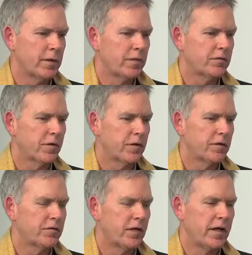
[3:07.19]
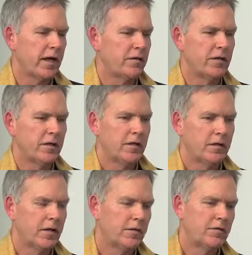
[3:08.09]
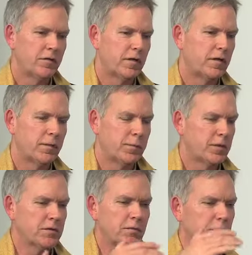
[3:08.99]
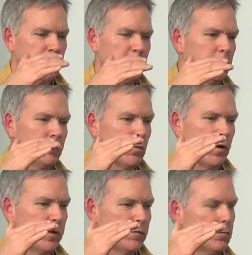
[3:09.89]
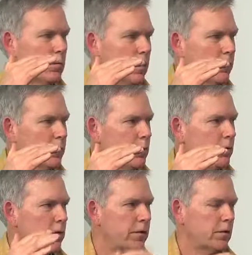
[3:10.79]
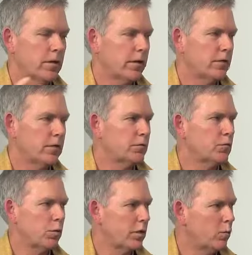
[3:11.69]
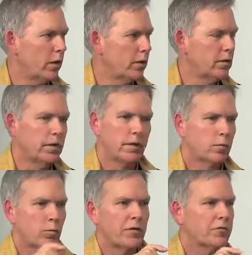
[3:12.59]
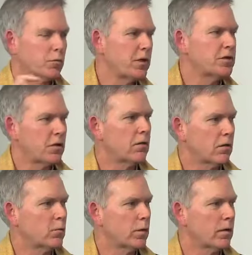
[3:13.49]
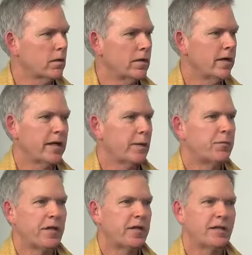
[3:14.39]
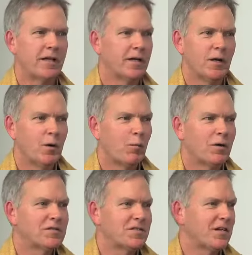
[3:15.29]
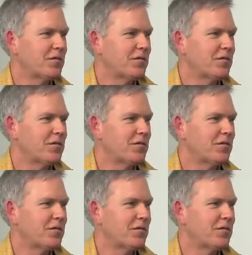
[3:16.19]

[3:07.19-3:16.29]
in the mail yesterday. It's, it had it's the picture of the Beatles walking through Liverpool, and they're like, you know, 21, Restoration Hardware. And I'm thinking like, what